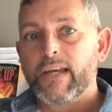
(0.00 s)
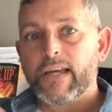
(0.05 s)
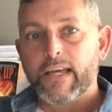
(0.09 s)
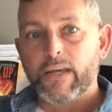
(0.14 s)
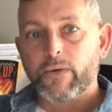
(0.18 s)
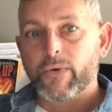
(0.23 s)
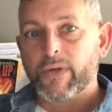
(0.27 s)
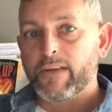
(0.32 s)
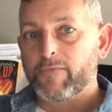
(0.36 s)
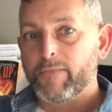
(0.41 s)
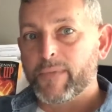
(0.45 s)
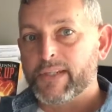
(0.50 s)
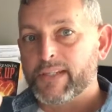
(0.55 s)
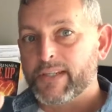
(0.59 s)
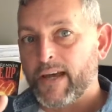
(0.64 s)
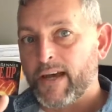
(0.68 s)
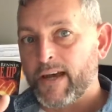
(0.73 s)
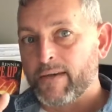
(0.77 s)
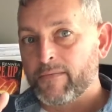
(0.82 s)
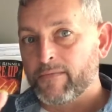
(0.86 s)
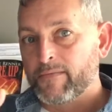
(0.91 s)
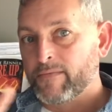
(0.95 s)
It would give me
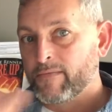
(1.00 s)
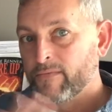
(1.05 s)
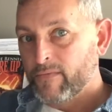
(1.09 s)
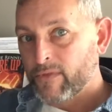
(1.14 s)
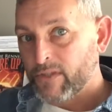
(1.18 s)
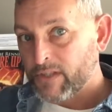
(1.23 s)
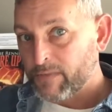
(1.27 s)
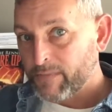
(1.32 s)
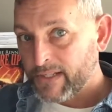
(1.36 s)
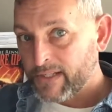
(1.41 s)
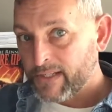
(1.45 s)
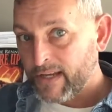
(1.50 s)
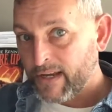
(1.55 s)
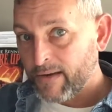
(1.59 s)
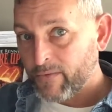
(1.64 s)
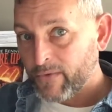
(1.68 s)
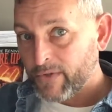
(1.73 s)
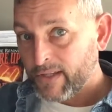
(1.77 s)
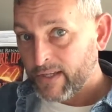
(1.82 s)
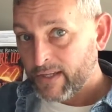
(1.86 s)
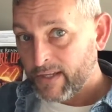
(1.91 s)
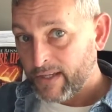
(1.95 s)
time to spend time
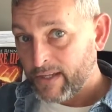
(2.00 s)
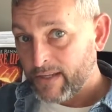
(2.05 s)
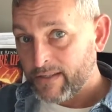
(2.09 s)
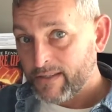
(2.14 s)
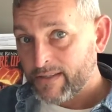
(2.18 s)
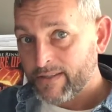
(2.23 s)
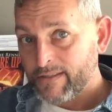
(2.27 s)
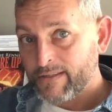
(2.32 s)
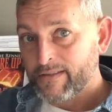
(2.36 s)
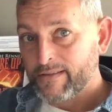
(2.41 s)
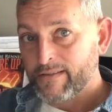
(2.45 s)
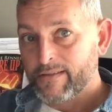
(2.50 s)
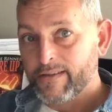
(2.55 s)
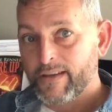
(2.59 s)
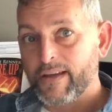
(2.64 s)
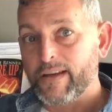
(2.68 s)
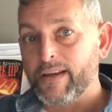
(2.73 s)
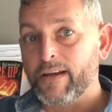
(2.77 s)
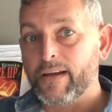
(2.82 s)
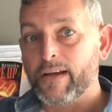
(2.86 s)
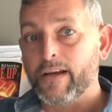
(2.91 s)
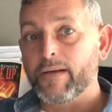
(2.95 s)
with the kids.
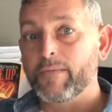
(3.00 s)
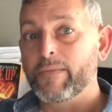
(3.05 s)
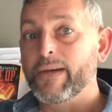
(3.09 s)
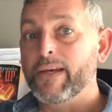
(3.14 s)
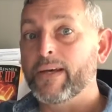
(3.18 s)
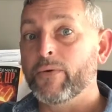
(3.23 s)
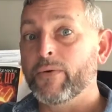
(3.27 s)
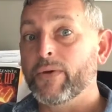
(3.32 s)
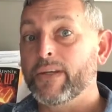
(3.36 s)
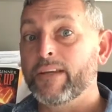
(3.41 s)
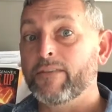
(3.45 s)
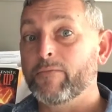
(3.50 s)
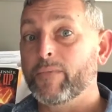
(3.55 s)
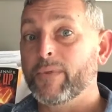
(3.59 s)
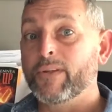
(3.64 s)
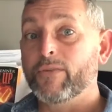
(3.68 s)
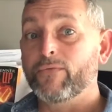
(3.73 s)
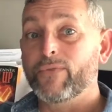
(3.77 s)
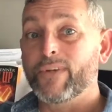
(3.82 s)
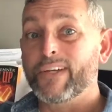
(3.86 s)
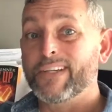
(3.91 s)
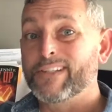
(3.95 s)
It would give me
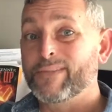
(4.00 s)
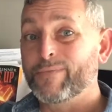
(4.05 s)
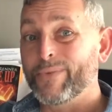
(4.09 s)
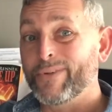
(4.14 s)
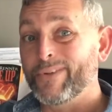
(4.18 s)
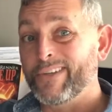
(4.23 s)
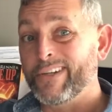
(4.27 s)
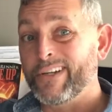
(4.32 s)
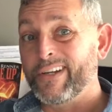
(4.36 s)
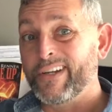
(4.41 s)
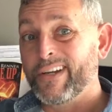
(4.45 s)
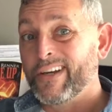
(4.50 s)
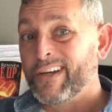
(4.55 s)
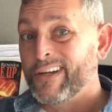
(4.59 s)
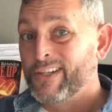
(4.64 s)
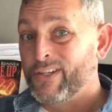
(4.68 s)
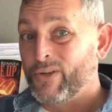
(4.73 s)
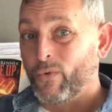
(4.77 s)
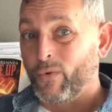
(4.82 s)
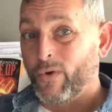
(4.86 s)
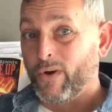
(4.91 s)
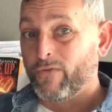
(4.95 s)
the flexibility
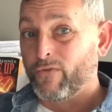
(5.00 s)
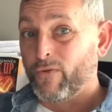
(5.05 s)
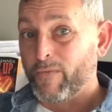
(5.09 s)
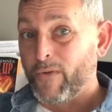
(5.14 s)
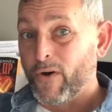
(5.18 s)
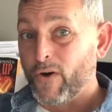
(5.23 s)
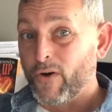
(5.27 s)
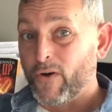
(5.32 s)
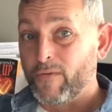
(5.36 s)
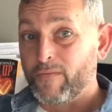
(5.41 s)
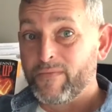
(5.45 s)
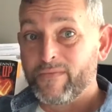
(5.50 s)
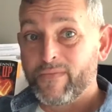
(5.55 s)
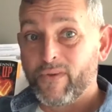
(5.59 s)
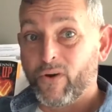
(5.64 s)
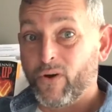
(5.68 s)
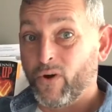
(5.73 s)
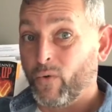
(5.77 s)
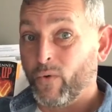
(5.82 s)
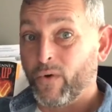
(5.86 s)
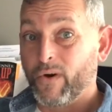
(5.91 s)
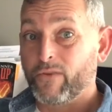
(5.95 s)
to work from home
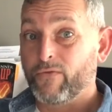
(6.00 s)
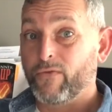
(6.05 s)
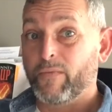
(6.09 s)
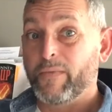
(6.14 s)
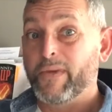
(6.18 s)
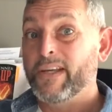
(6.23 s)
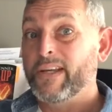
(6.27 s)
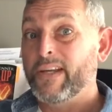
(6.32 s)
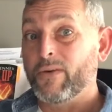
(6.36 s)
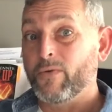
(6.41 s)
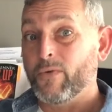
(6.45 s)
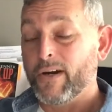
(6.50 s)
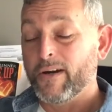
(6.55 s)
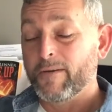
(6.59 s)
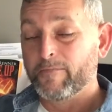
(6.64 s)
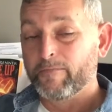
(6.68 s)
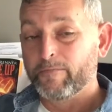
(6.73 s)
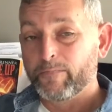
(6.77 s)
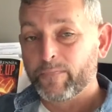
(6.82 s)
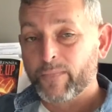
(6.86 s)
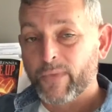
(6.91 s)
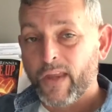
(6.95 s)
or work from
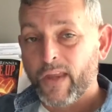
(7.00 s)
anywhere.